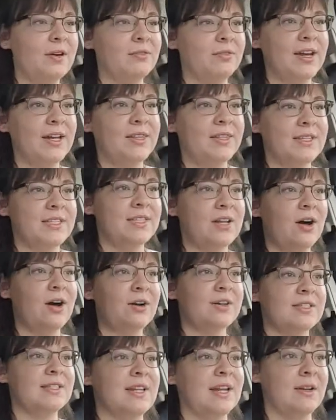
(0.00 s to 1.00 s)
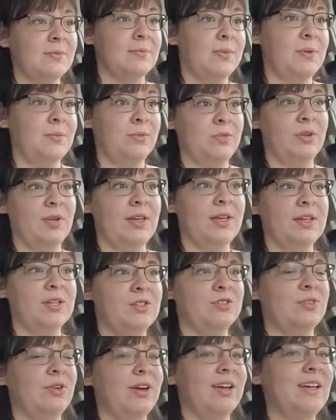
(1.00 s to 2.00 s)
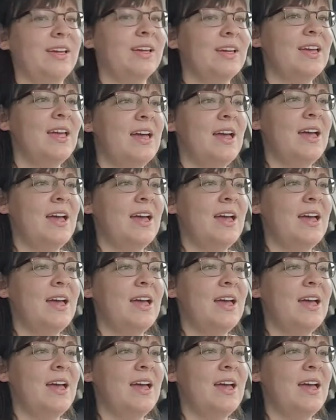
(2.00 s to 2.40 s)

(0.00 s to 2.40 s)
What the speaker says: of write the songs that I've been really enjoying.